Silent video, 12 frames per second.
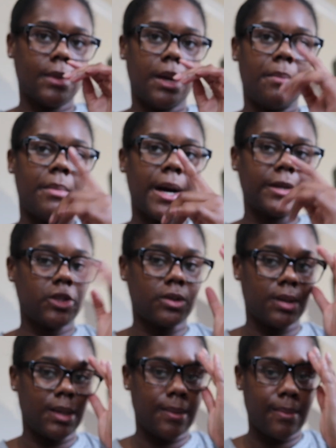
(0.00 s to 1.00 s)
my
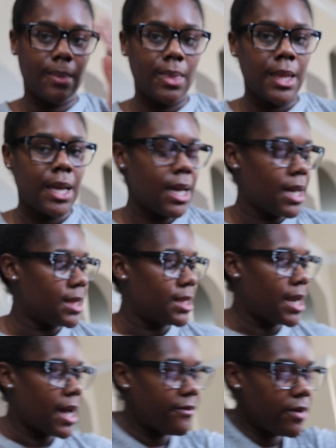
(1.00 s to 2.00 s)
tree. And
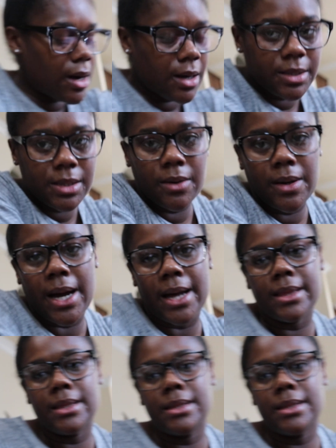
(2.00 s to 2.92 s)
then I've also got